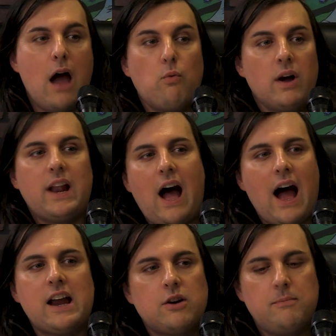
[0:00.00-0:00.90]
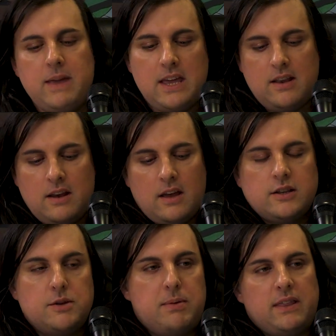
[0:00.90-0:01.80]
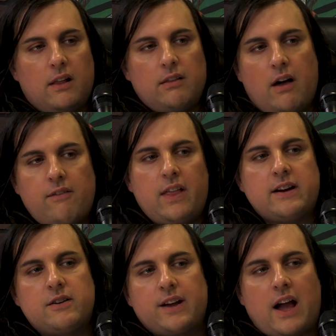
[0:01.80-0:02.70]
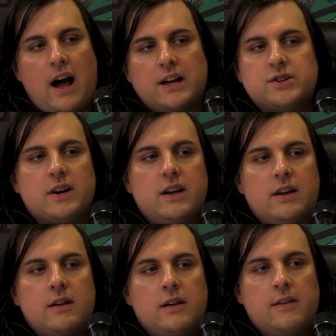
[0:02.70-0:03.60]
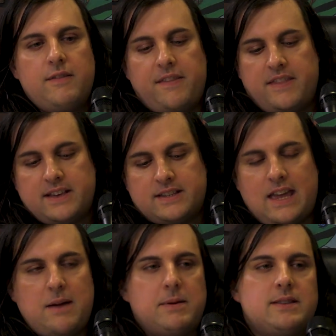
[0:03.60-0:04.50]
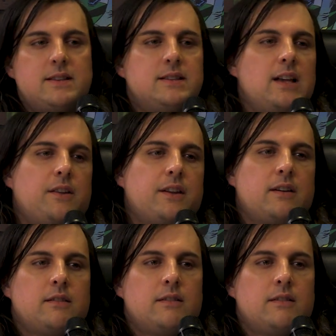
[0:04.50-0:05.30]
I want Iron Meat to be the love letter to Contra that this game is to Zelda.